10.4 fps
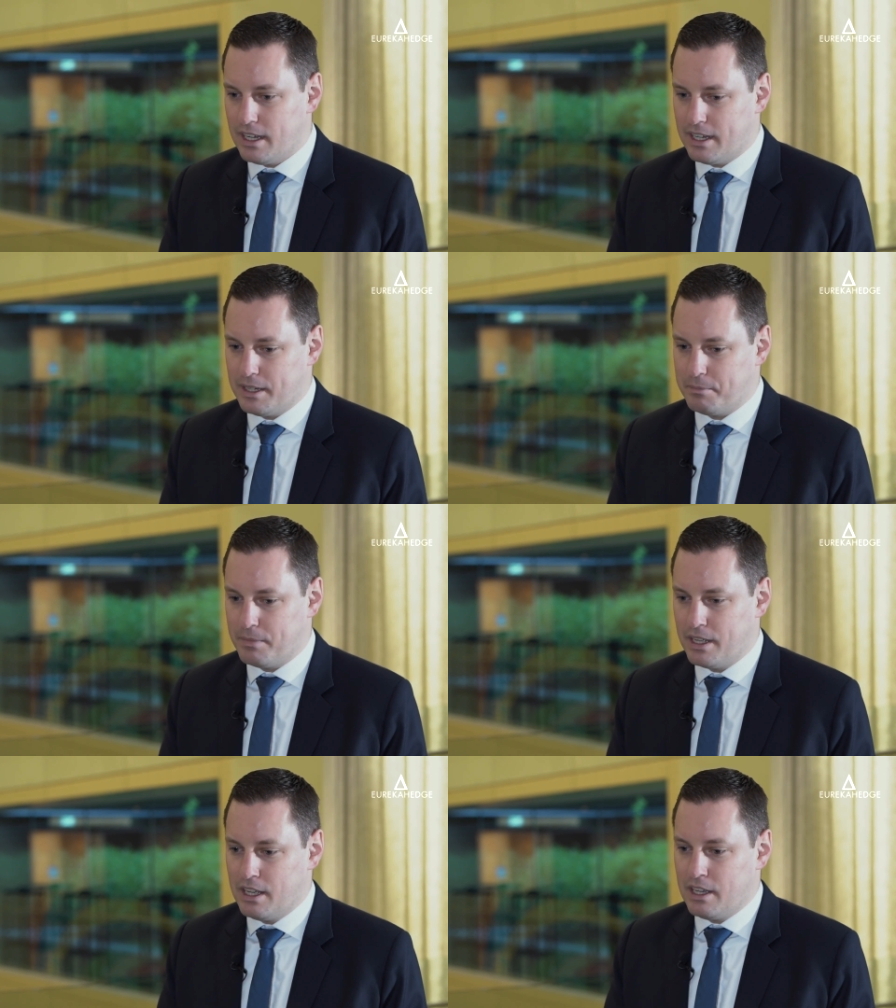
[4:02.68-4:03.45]
Um,
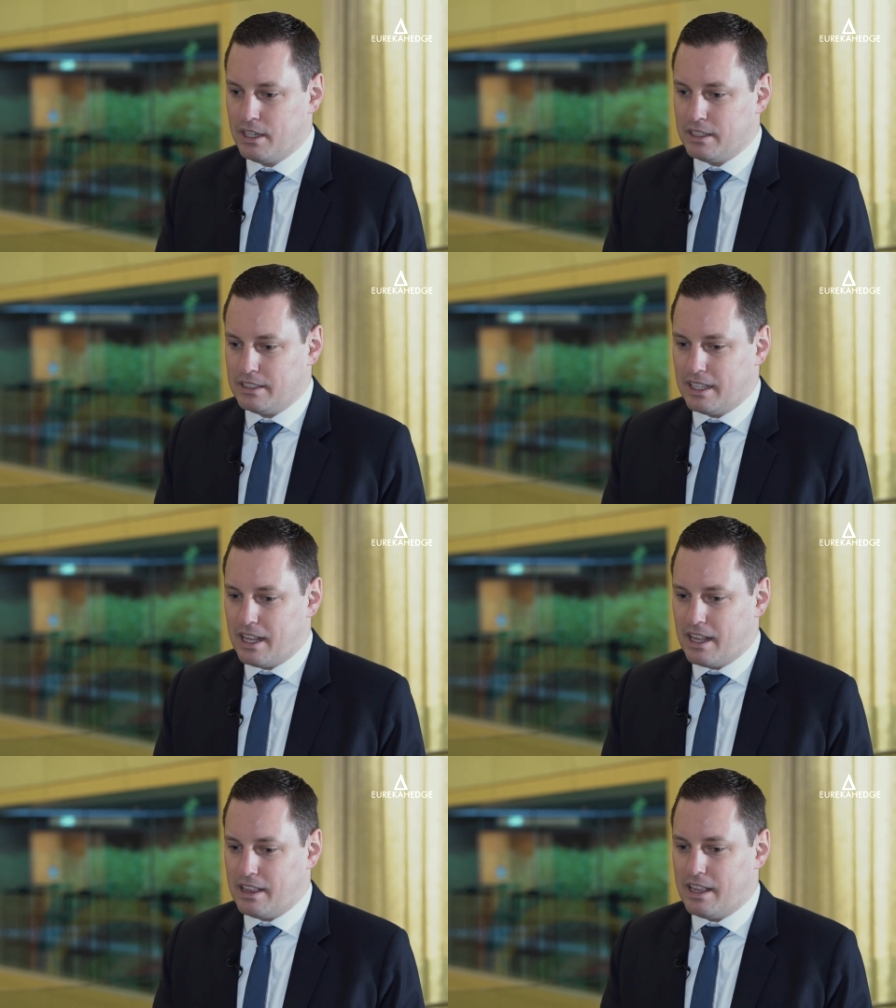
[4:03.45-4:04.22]

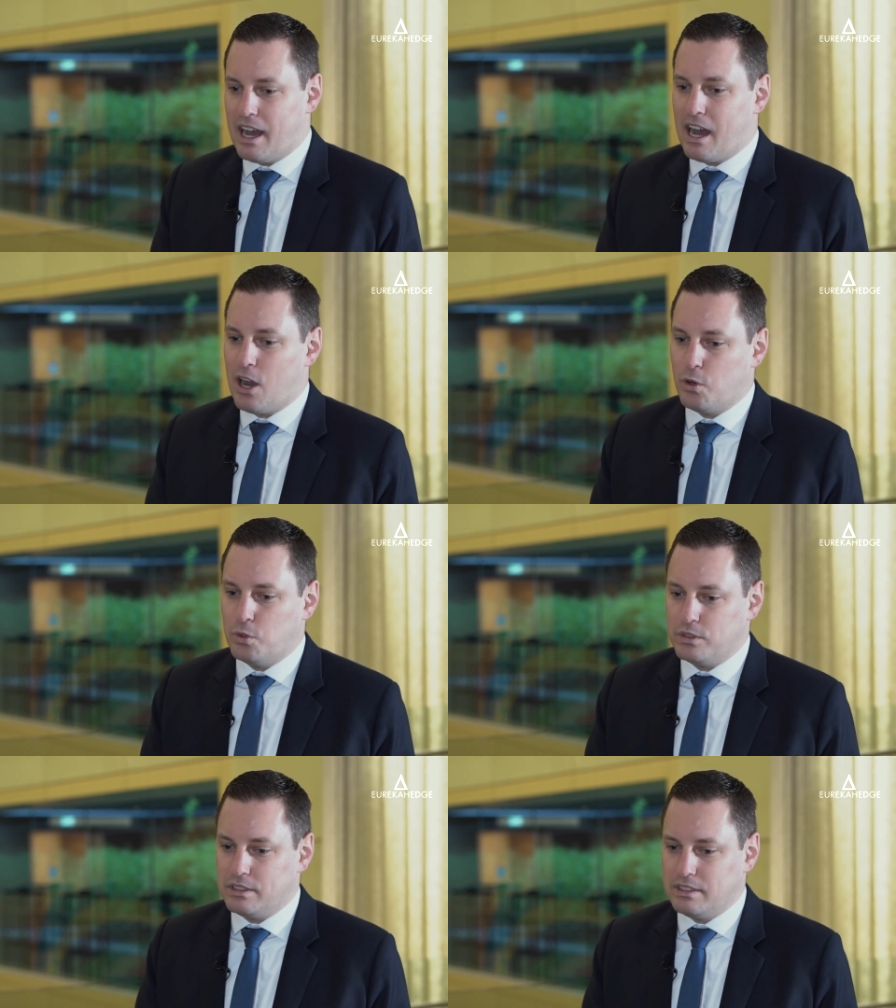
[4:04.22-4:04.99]
now,
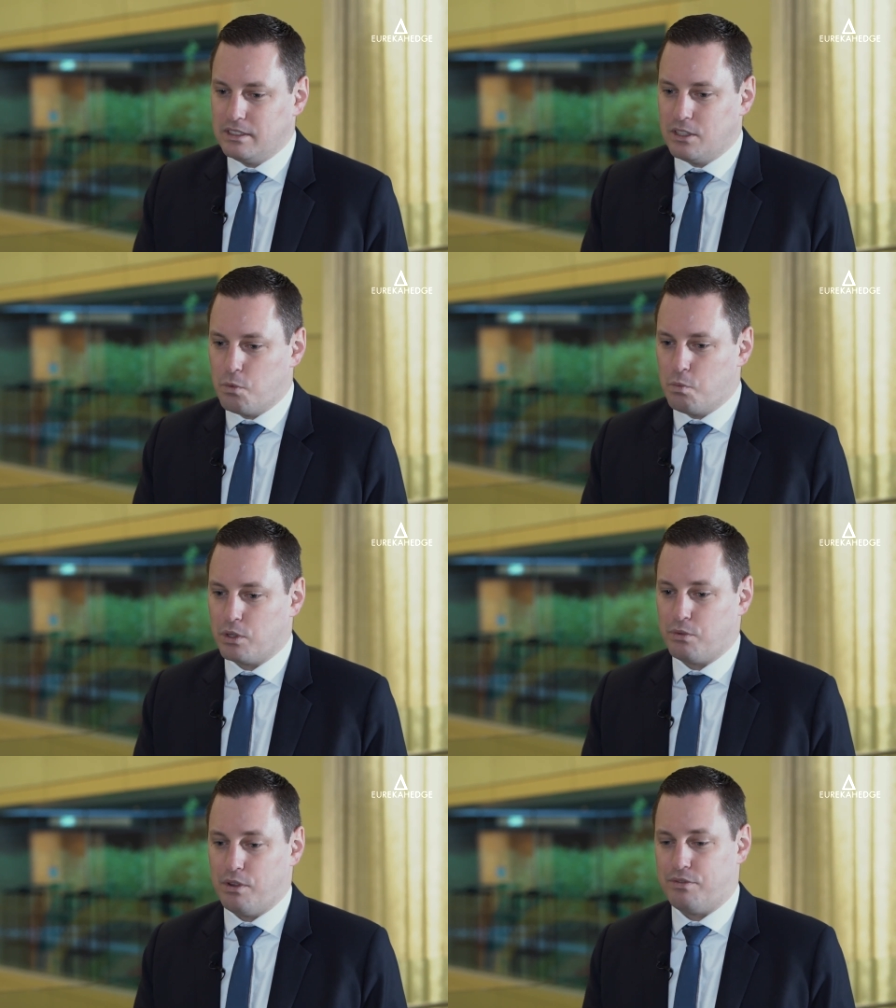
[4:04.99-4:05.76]

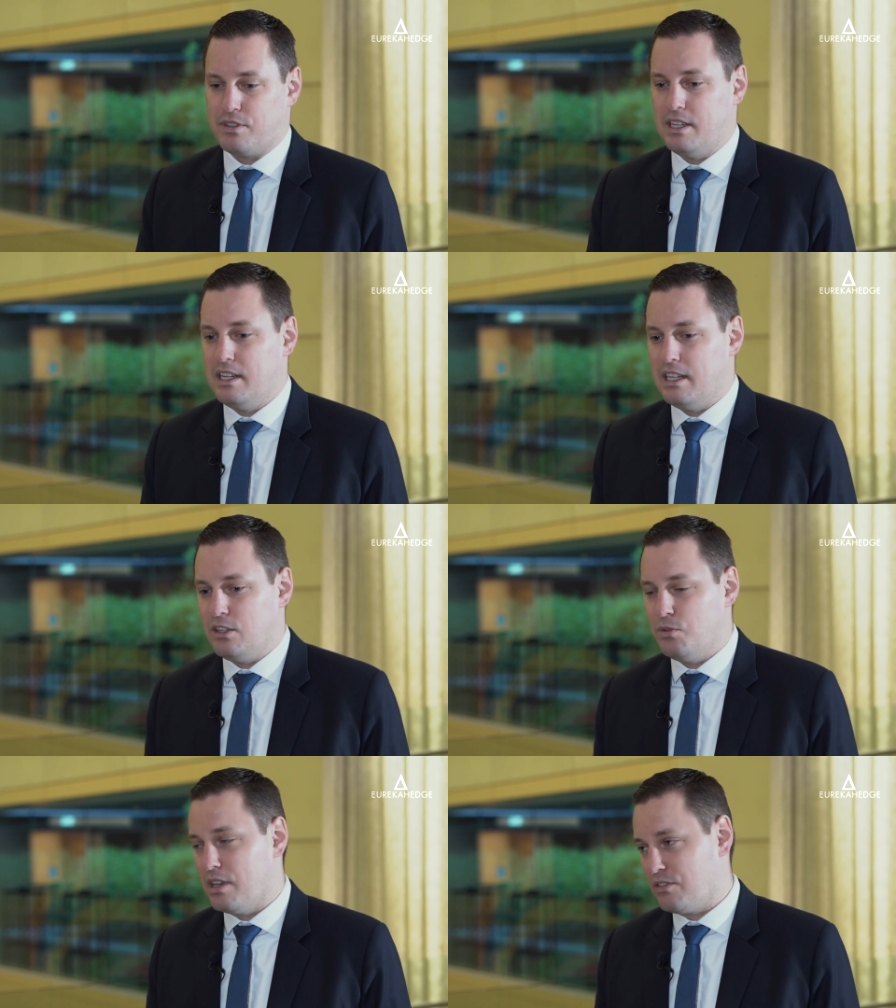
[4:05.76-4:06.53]
what we've seen in
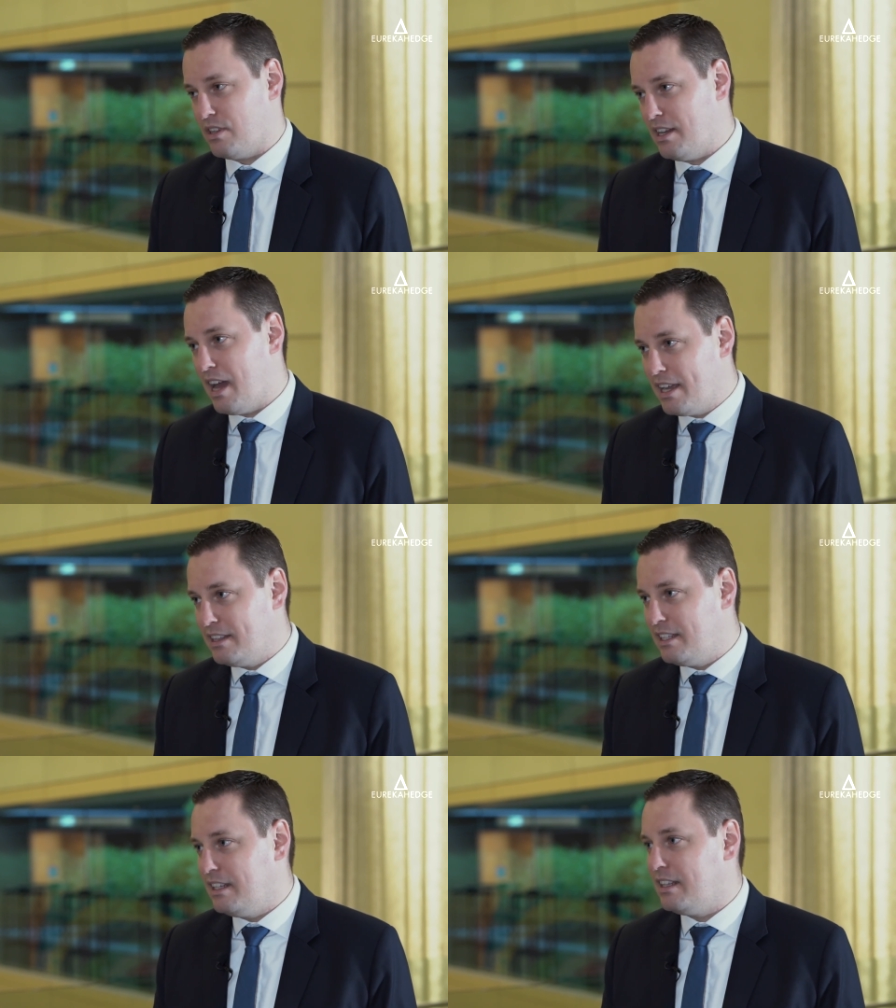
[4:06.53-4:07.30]
two thousand
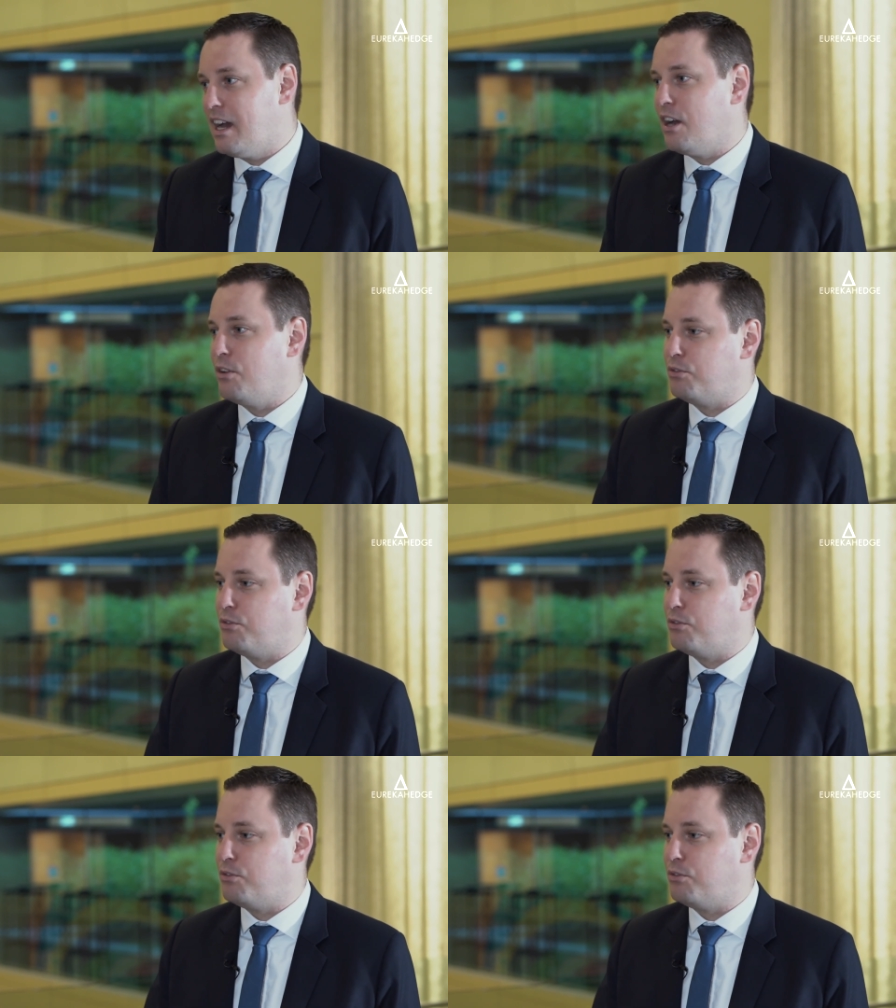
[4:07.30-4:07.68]
nineteen now